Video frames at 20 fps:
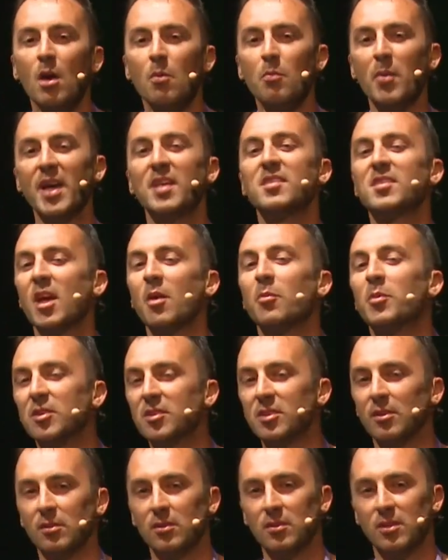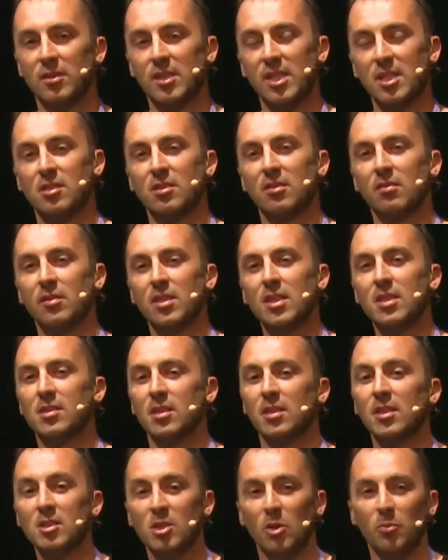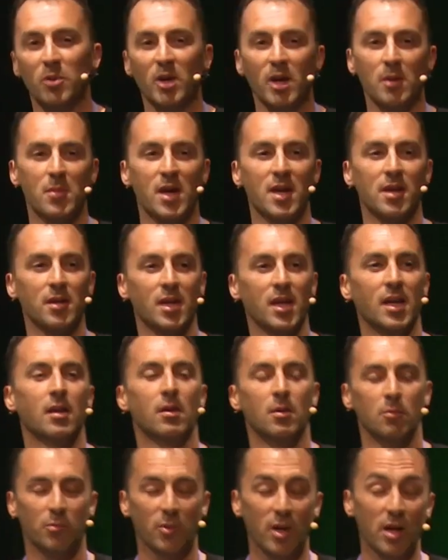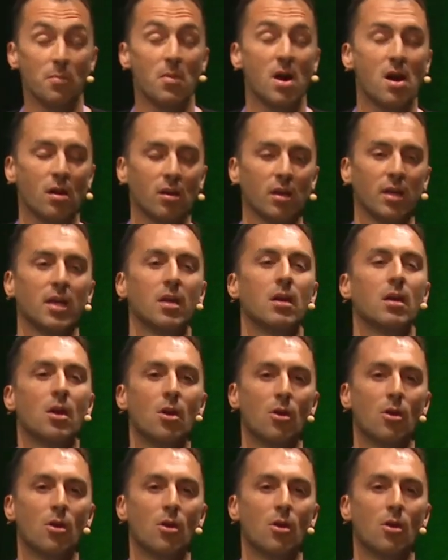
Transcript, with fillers: My interpretation of these is that these are primary, primarily